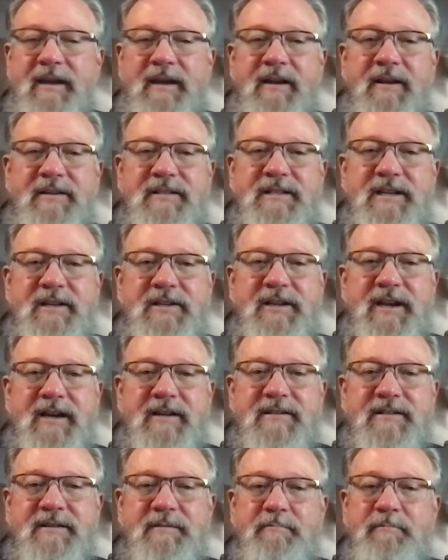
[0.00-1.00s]
and I'll send you
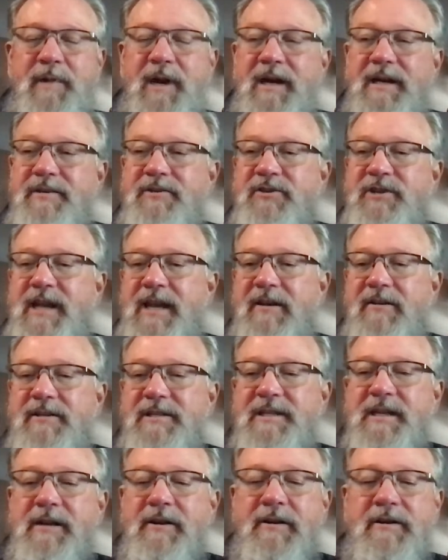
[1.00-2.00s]
out some channel
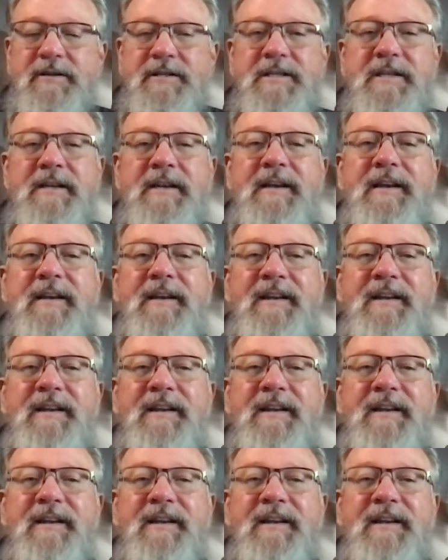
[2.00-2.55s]
stickers